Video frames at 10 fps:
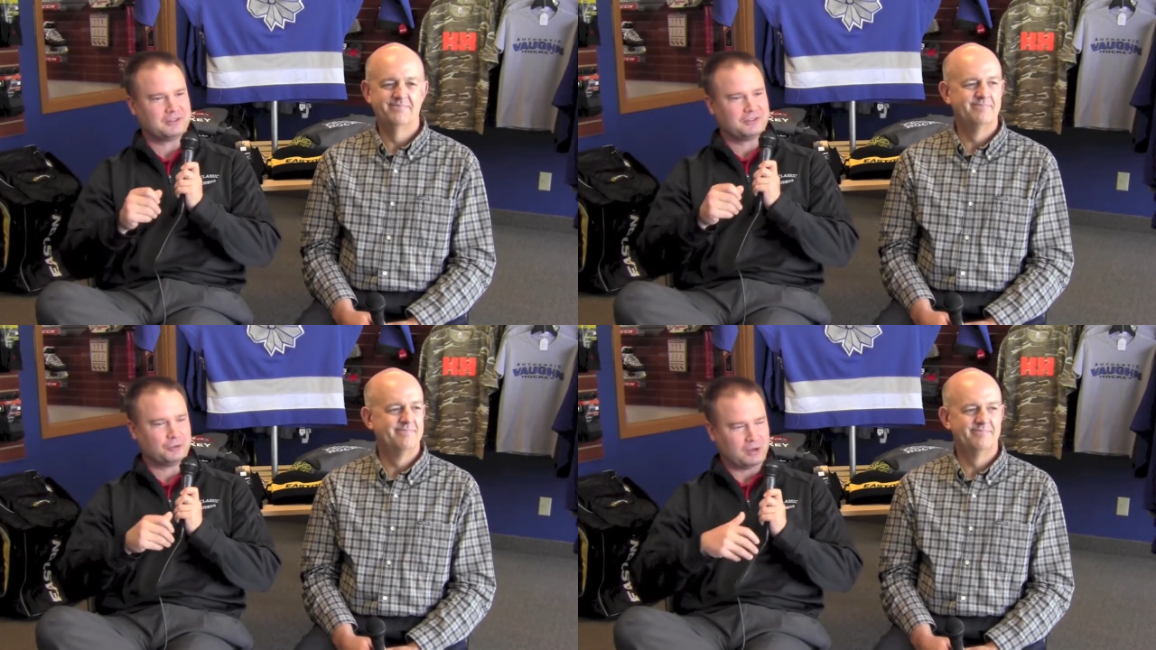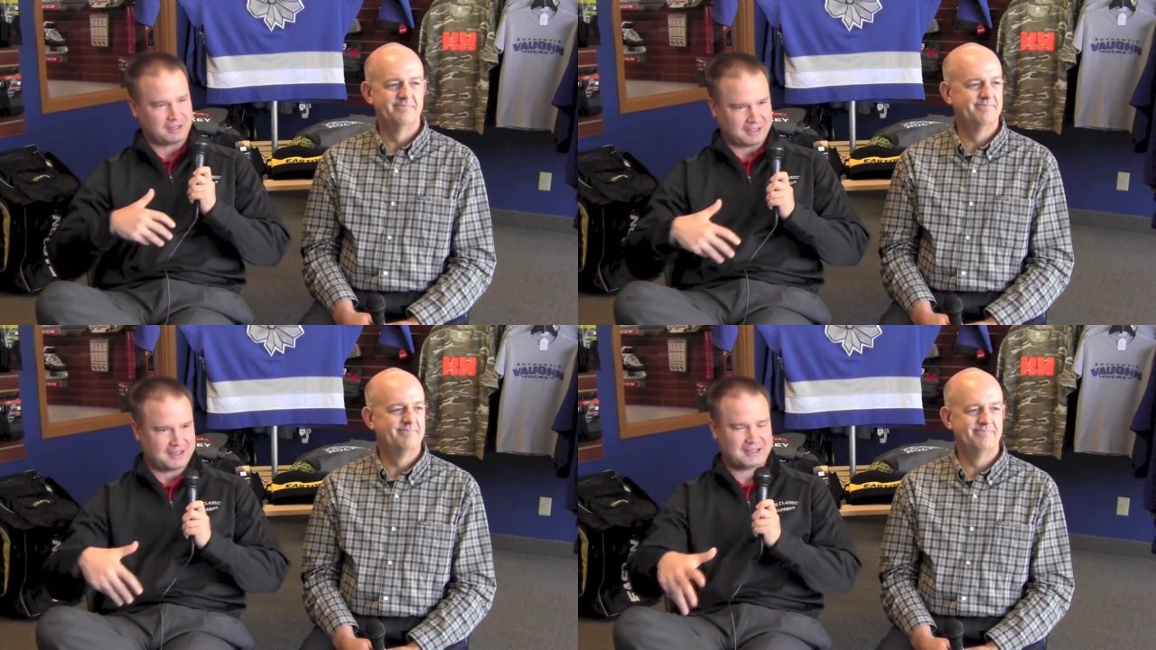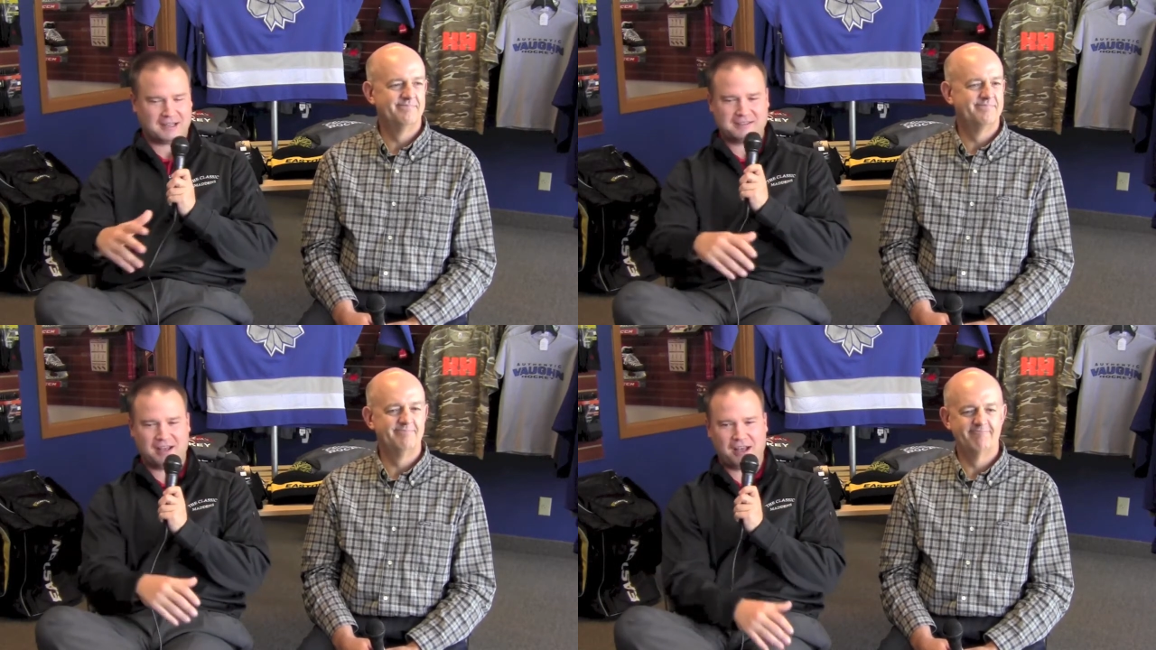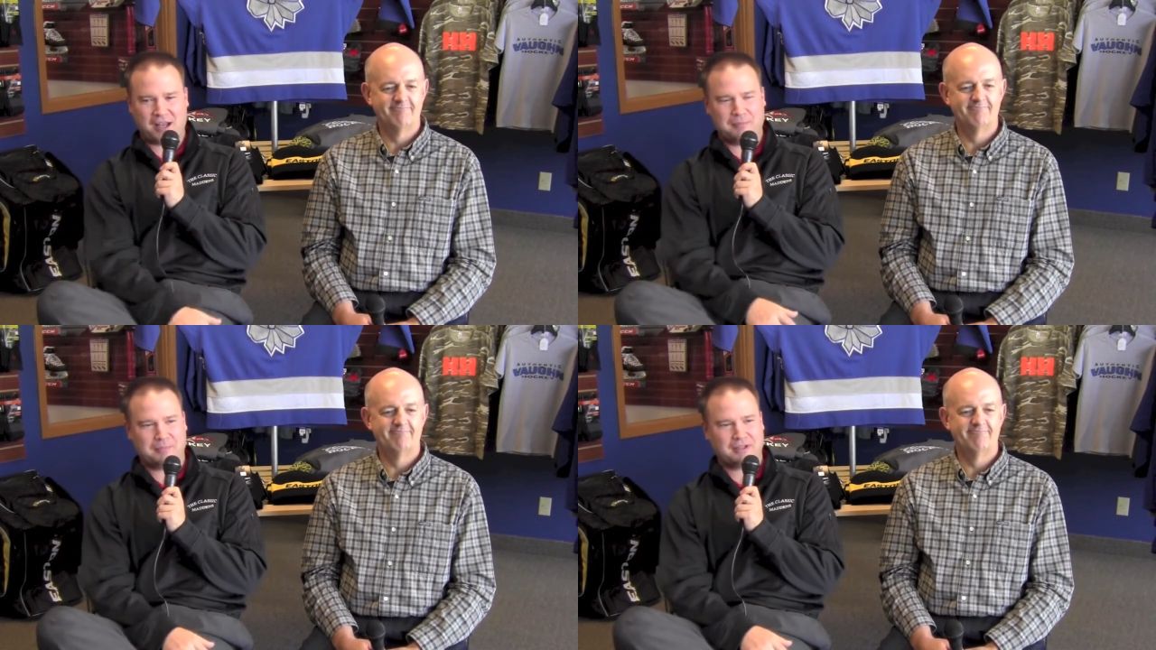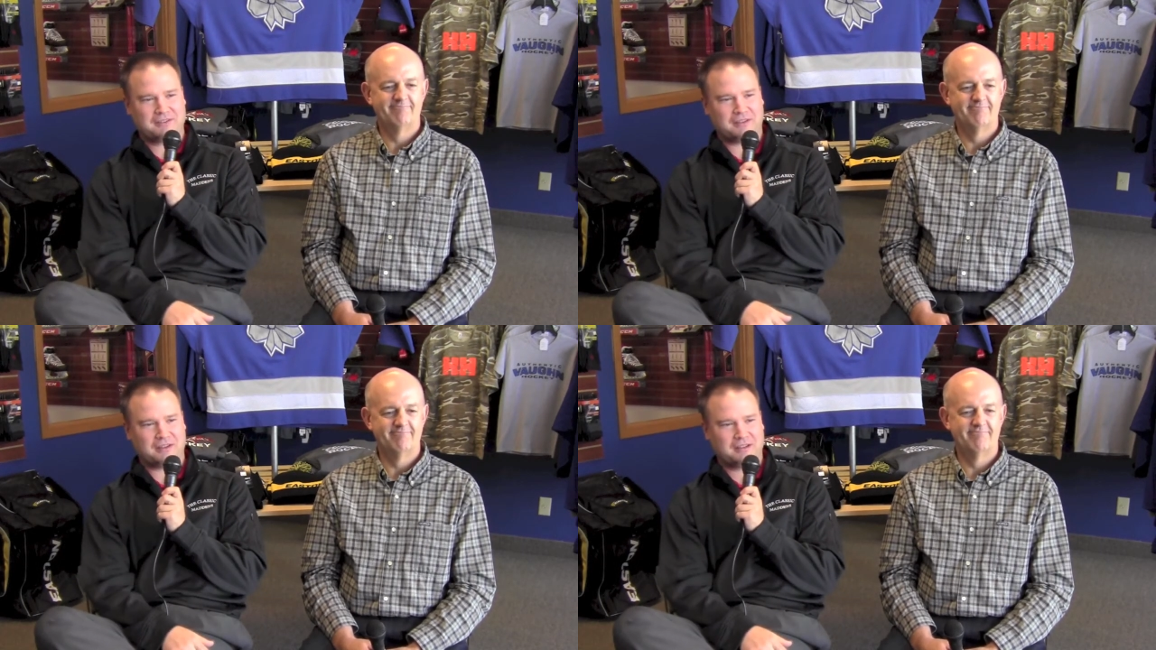Speaker 1: so I get it in on time. But
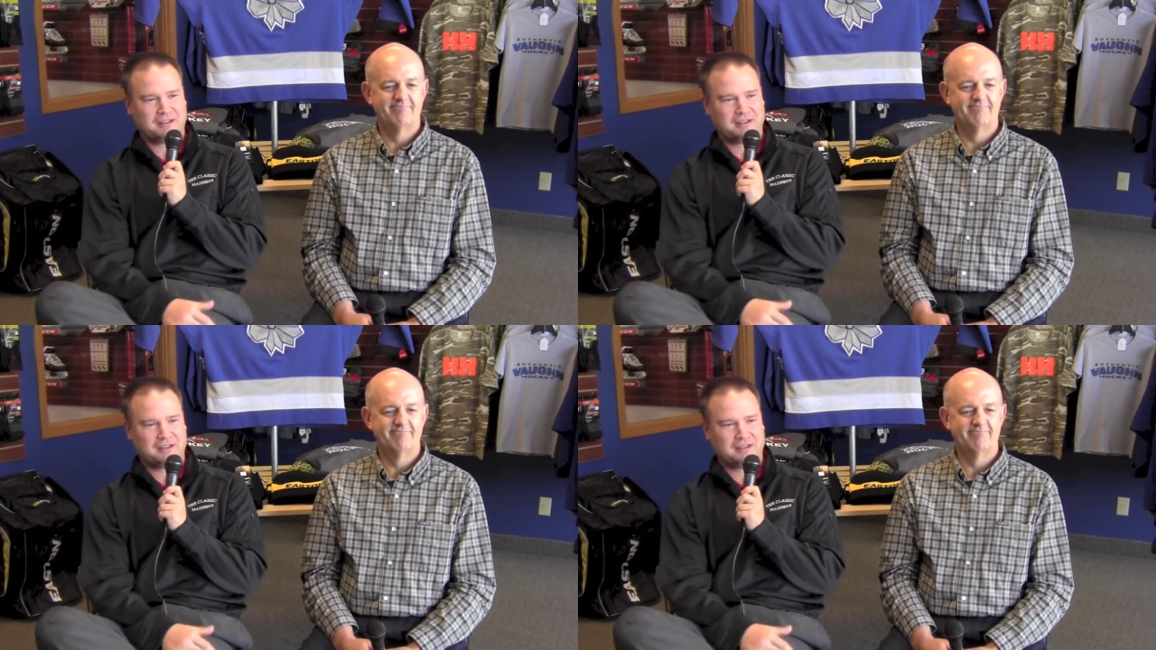uh,